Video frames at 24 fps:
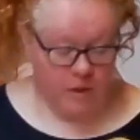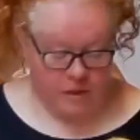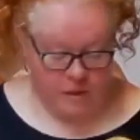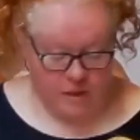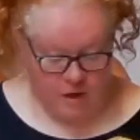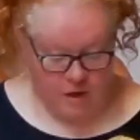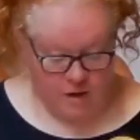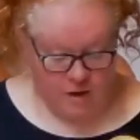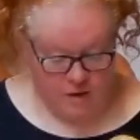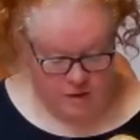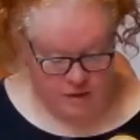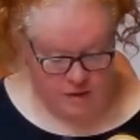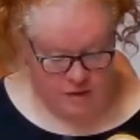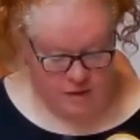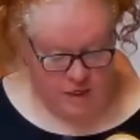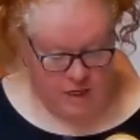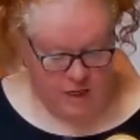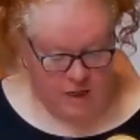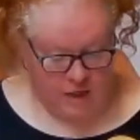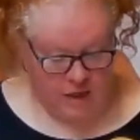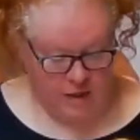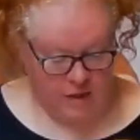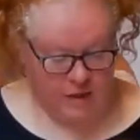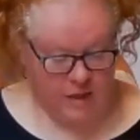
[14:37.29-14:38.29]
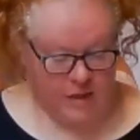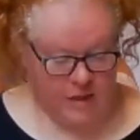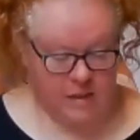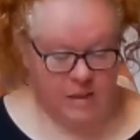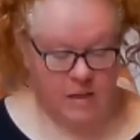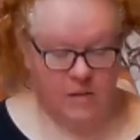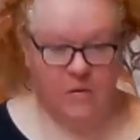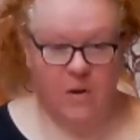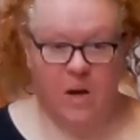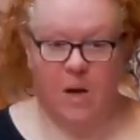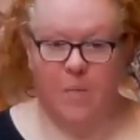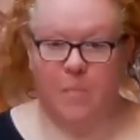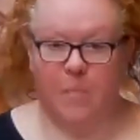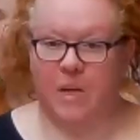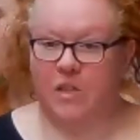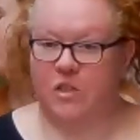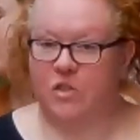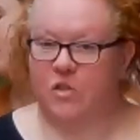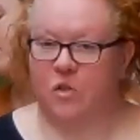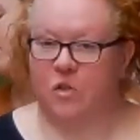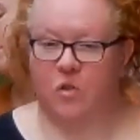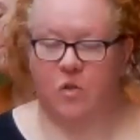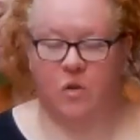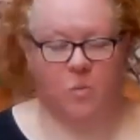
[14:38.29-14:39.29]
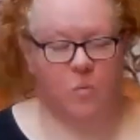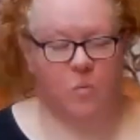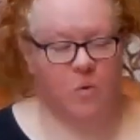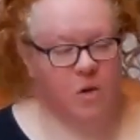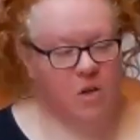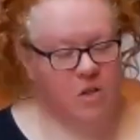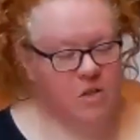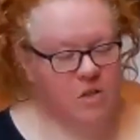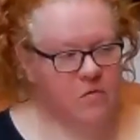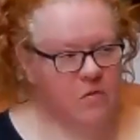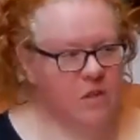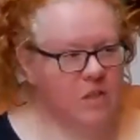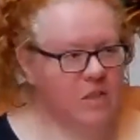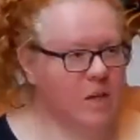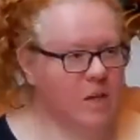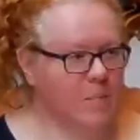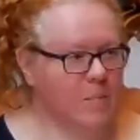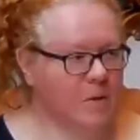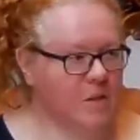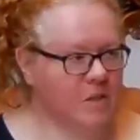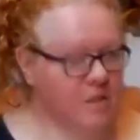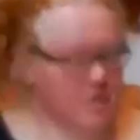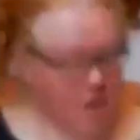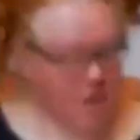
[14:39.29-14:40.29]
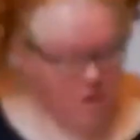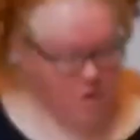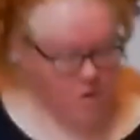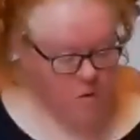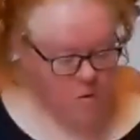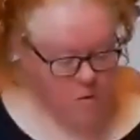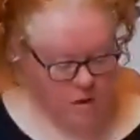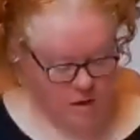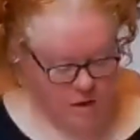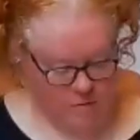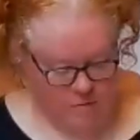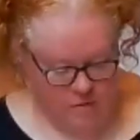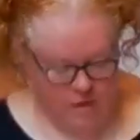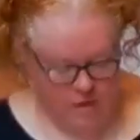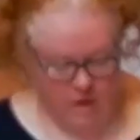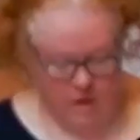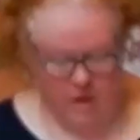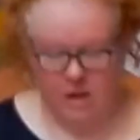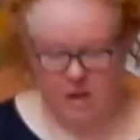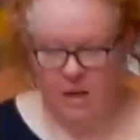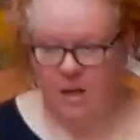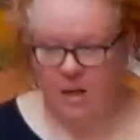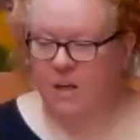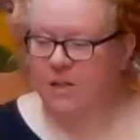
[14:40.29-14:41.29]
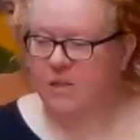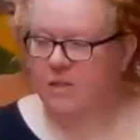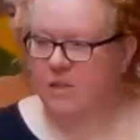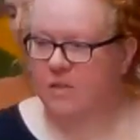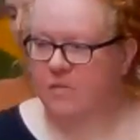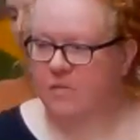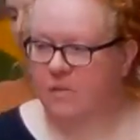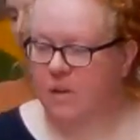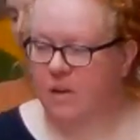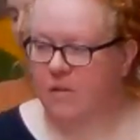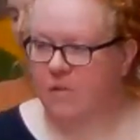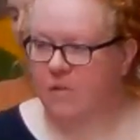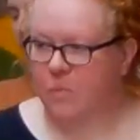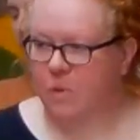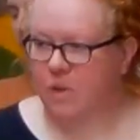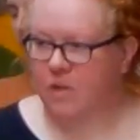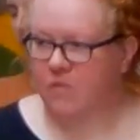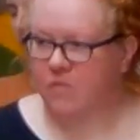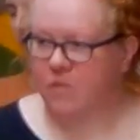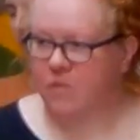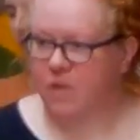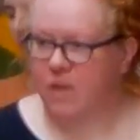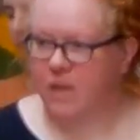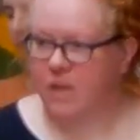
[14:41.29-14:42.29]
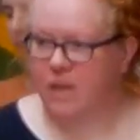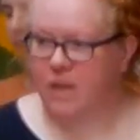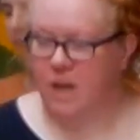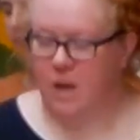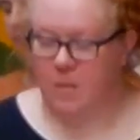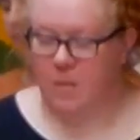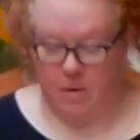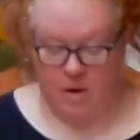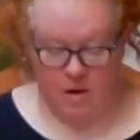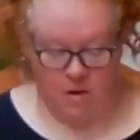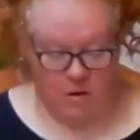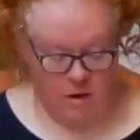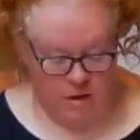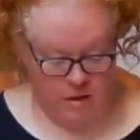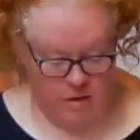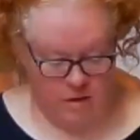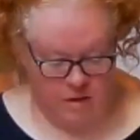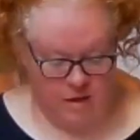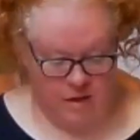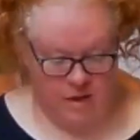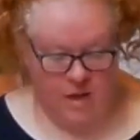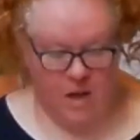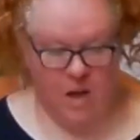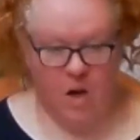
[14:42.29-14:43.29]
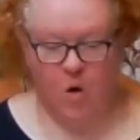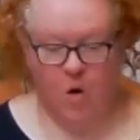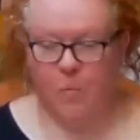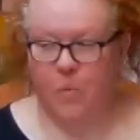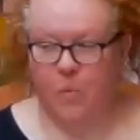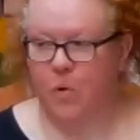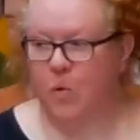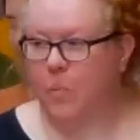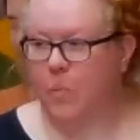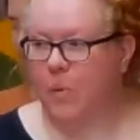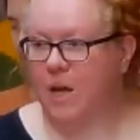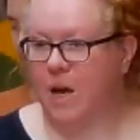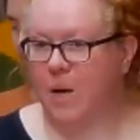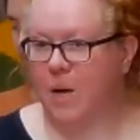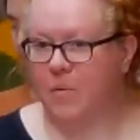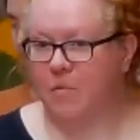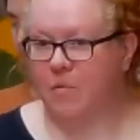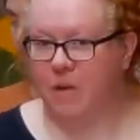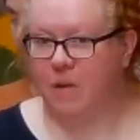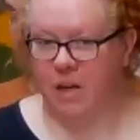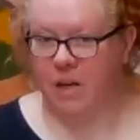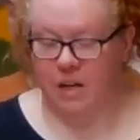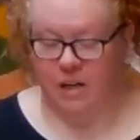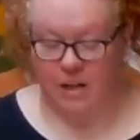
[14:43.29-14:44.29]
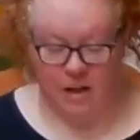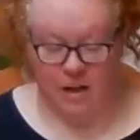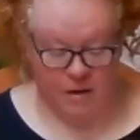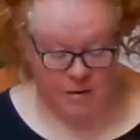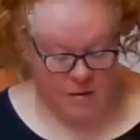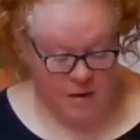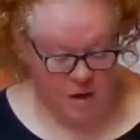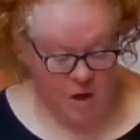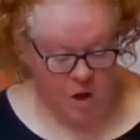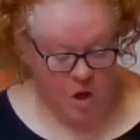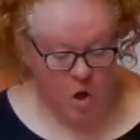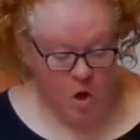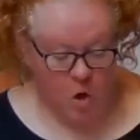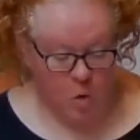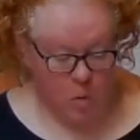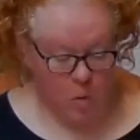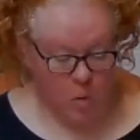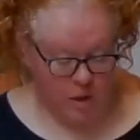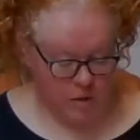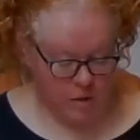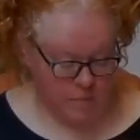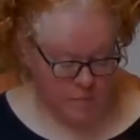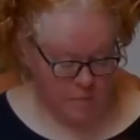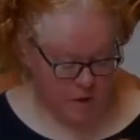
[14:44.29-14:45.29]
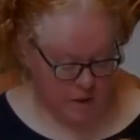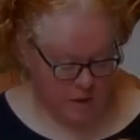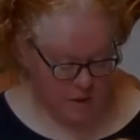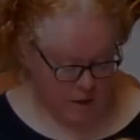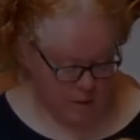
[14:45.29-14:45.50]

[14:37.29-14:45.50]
we start to sing. Let's give it our best shot. The words of this hymn are so lovely, something I think we can really get behind, and I hope it will become a regular. Who is my